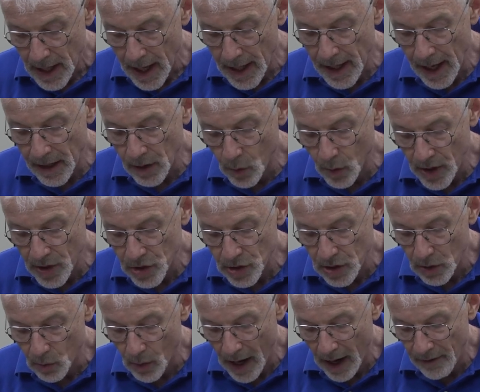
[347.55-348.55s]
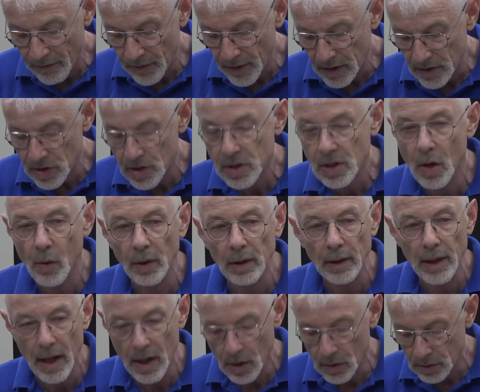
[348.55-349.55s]
And I questioned why I felt so
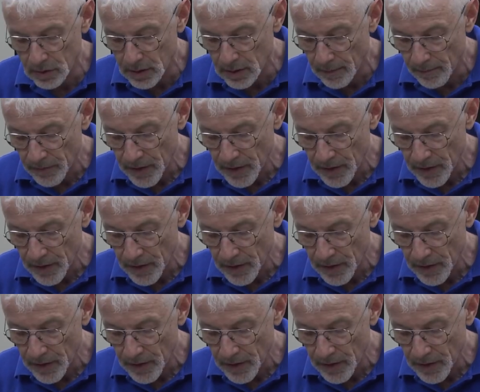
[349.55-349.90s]
alone,